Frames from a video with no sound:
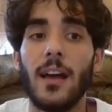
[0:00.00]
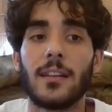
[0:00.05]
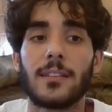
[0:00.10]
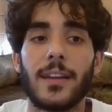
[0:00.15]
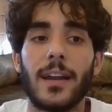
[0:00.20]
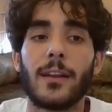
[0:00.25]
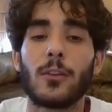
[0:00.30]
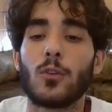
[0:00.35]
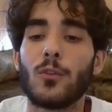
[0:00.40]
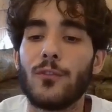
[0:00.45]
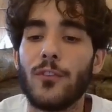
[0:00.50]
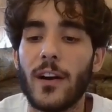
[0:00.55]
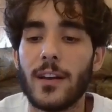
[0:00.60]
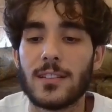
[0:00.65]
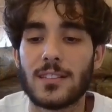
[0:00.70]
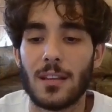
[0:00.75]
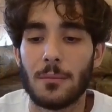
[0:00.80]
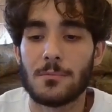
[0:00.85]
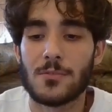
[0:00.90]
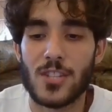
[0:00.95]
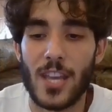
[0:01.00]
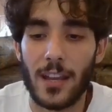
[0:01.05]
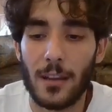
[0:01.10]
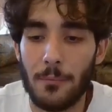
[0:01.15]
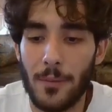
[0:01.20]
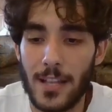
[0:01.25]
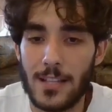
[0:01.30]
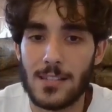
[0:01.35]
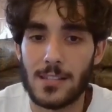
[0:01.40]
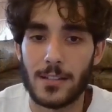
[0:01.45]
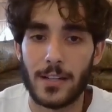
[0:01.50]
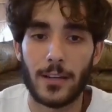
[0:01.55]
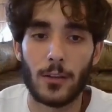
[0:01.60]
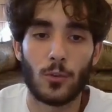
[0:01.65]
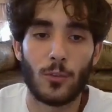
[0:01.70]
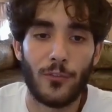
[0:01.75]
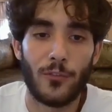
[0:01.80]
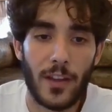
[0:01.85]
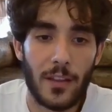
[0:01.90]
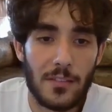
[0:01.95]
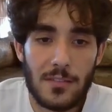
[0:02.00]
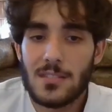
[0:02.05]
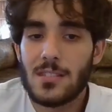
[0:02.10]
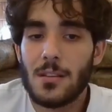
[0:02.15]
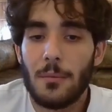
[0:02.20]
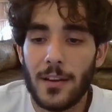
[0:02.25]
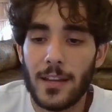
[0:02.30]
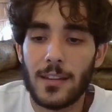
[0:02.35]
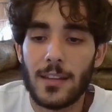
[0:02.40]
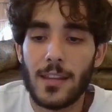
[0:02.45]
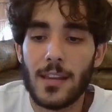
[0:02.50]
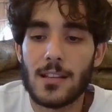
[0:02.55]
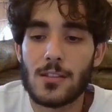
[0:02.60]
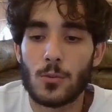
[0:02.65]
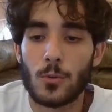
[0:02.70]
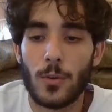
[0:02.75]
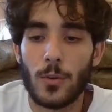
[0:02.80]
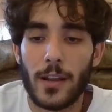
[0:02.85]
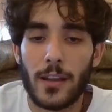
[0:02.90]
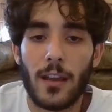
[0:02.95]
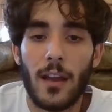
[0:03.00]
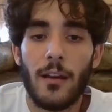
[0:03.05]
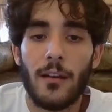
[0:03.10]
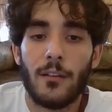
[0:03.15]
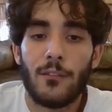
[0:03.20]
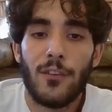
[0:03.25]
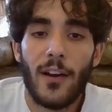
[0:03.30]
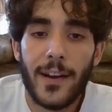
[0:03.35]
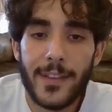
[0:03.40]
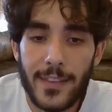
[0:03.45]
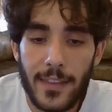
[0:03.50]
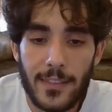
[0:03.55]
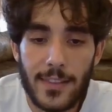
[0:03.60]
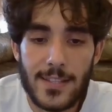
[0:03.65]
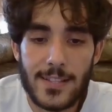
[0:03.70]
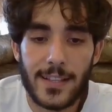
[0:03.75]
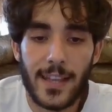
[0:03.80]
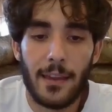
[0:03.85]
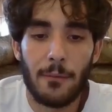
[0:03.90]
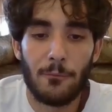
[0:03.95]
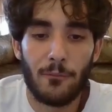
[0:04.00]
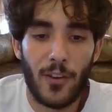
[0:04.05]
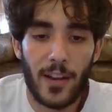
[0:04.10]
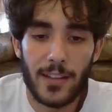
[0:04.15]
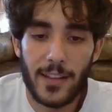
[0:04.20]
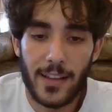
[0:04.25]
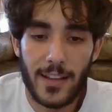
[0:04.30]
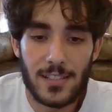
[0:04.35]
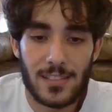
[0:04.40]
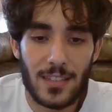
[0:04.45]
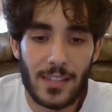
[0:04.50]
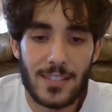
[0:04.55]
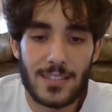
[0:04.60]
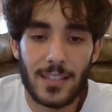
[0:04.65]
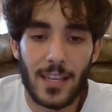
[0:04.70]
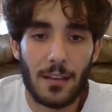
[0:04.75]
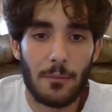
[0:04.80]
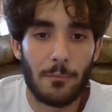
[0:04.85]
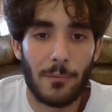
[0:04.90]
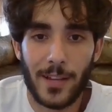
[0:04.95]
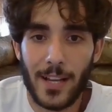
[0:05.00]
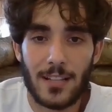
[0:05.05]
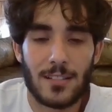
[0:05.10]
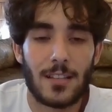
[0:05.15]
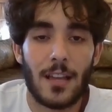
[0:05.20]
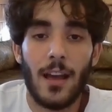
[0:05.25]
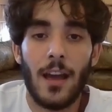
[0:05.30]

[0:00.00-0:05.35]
trying to find some checkmates, trying to find some ideas to like fight in this game, fight against this king, because